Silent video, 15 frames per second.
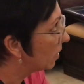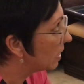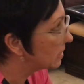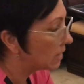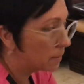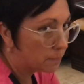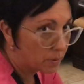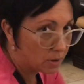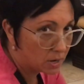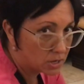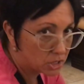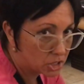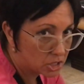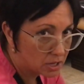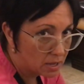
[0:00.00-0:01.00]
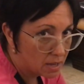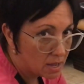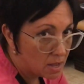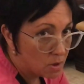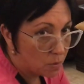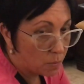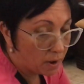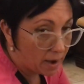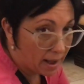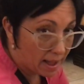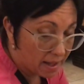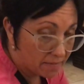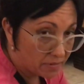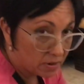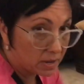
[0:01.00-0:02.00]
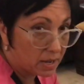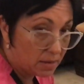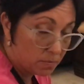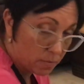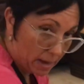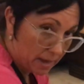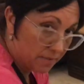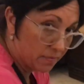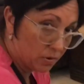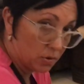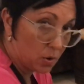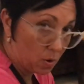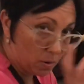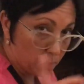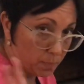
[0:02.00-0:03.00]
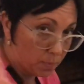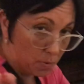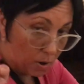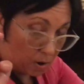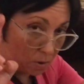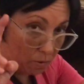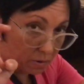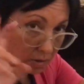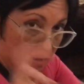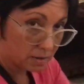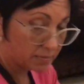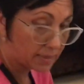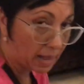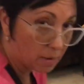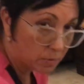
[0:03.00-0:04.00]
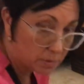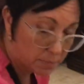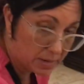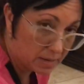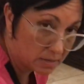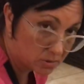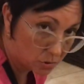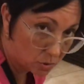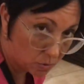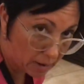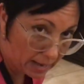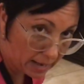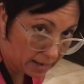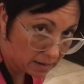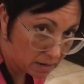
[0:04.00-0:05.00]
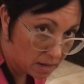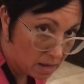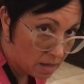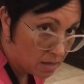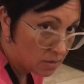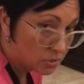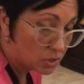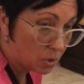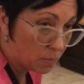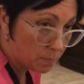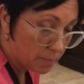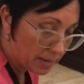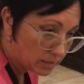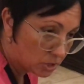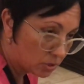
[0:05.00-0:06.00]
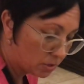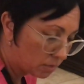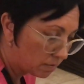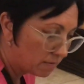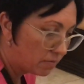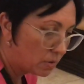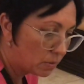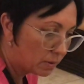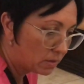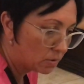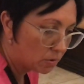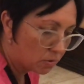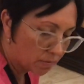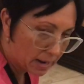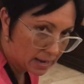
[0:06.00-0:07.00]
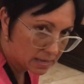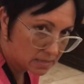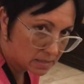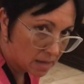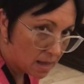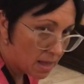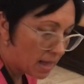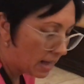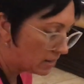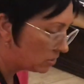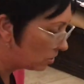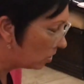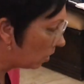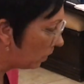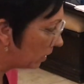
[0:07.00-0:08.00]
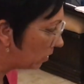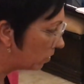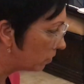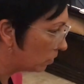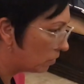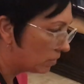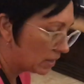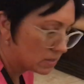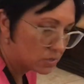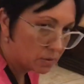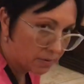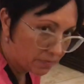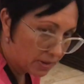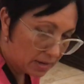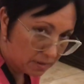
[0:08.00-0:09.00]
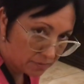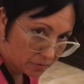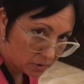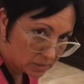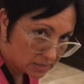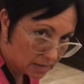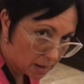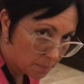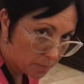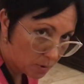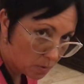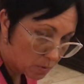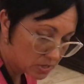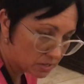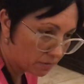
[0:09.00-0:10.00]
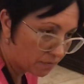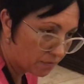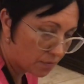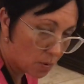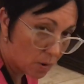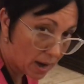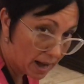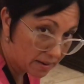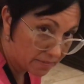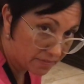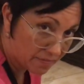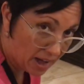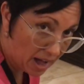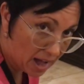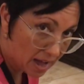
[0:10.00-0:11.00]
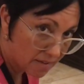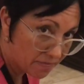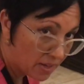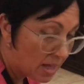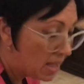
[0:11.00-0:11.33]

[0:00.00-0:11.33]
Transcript: as I pushed, wherever he wavered or broke, that would be his grade. So make sure you're reviewing your grades as you're going through this. So if he, for example, was a 4 out of 5,